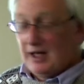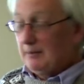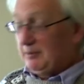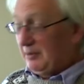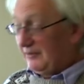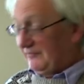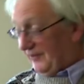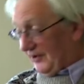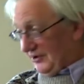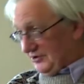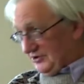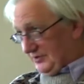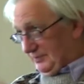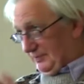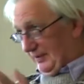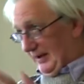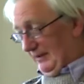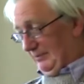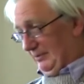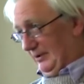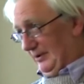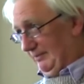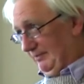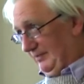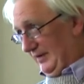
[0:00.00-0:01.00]
But those
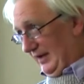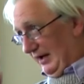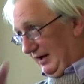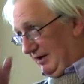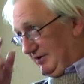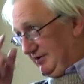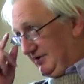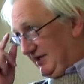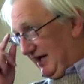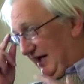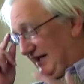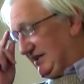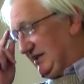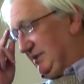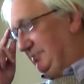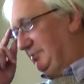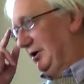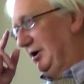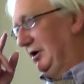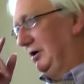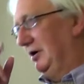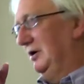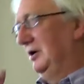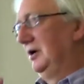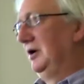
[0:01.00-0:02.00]
people are
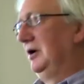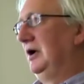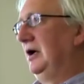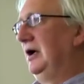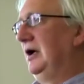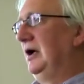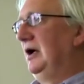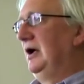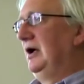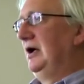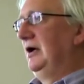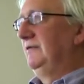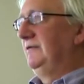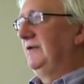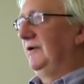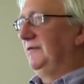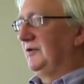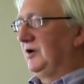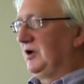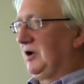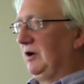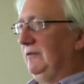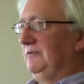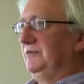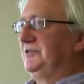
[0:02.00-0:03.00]
desperate that
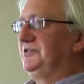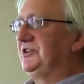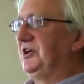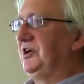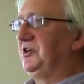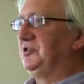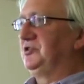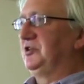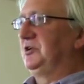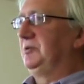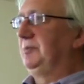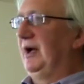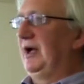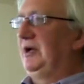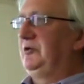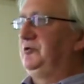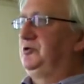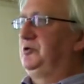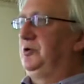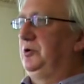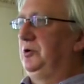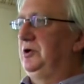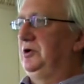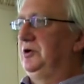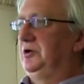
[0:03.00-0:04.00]
the conversation
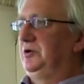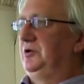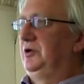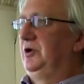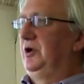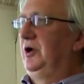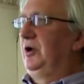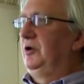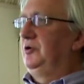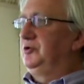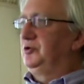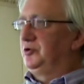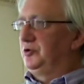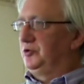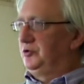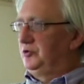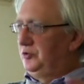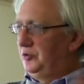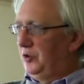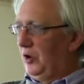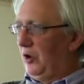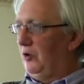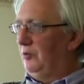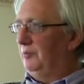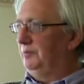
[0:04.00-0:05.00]
about Julian should
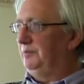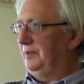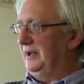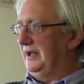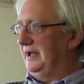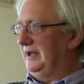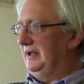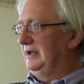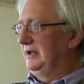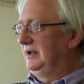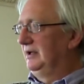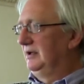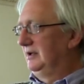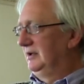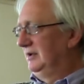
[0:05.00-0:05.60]
not be